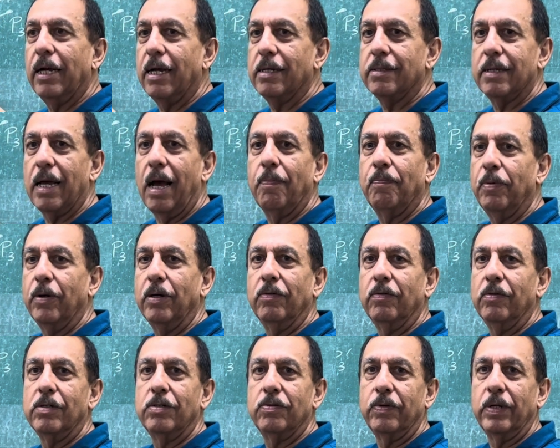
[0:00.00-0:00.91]
has happened
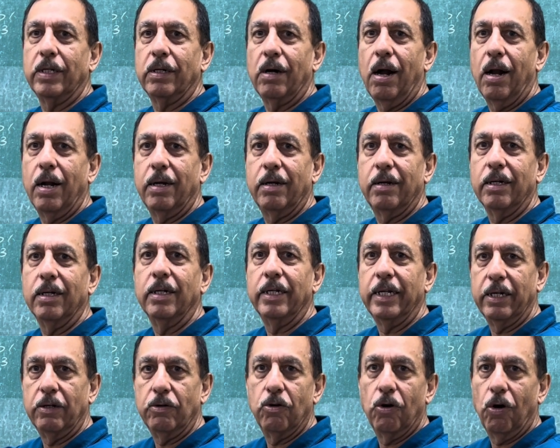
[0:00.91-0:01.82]
which we can't
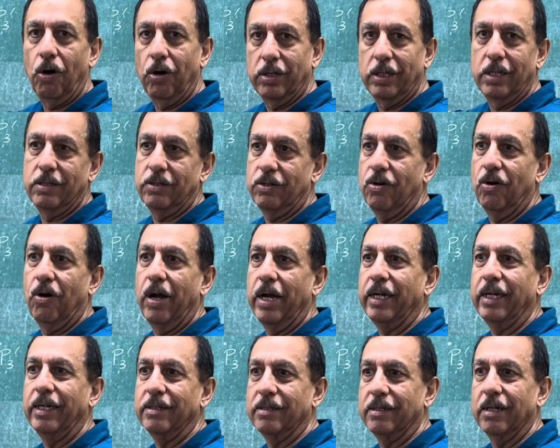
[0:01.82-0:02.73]
really draw. This
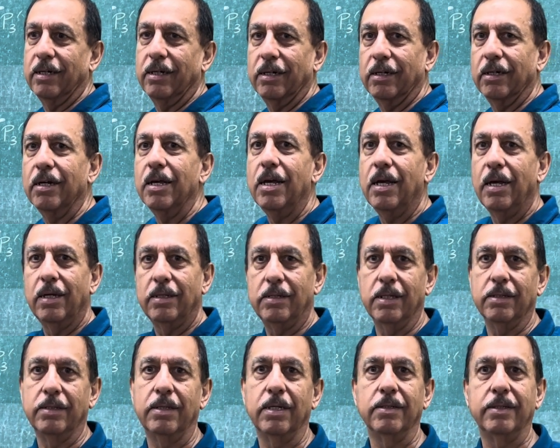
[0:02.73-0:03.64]
drawing is
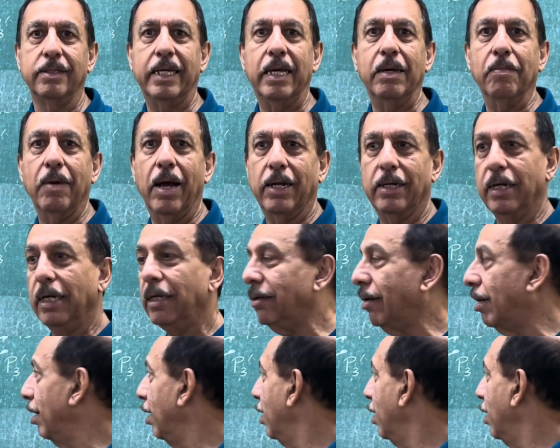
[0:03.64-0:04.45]
just a schematic,